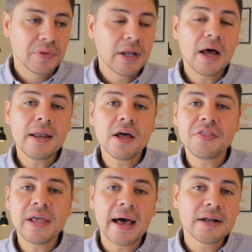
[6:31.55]
An
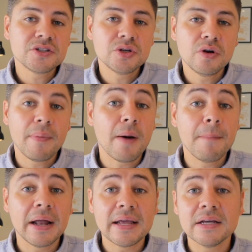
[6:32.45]
unhealthy attitude about
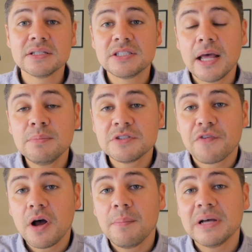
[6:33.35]
money stems
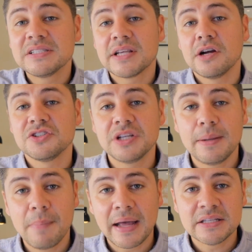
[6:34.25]
from a scarcity
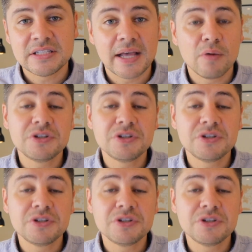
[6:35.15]
mindset,